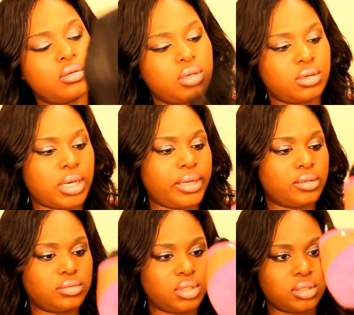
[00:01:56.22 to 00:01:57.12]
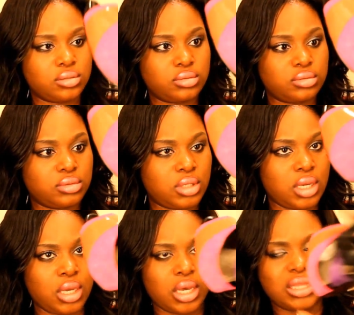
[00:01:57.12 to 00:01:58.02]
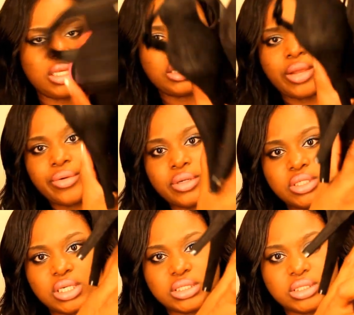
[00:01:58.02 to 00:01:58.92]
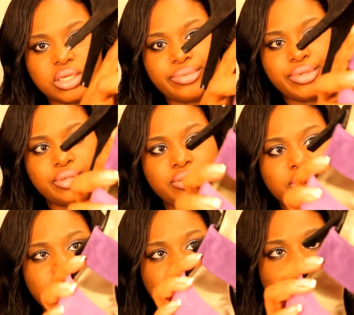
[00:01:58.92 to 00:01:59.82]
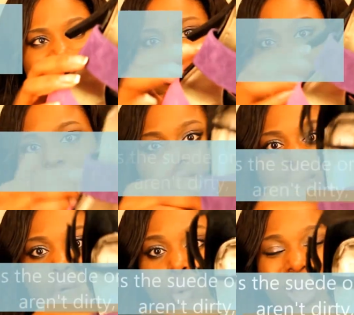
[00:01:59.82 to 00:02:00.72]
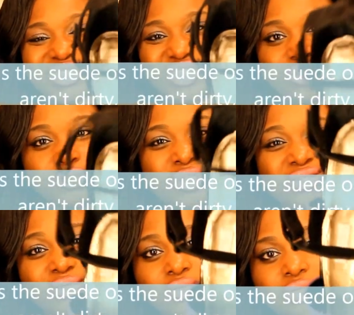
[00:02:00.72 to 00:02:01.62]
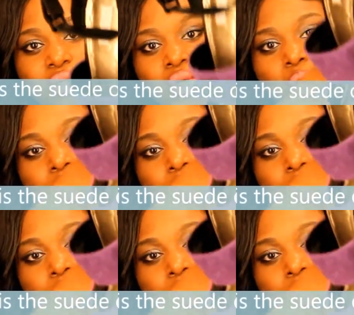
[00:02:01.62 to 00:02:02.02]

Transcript: well, I don't know. I think they were DSW. I'm not quite sure, so don't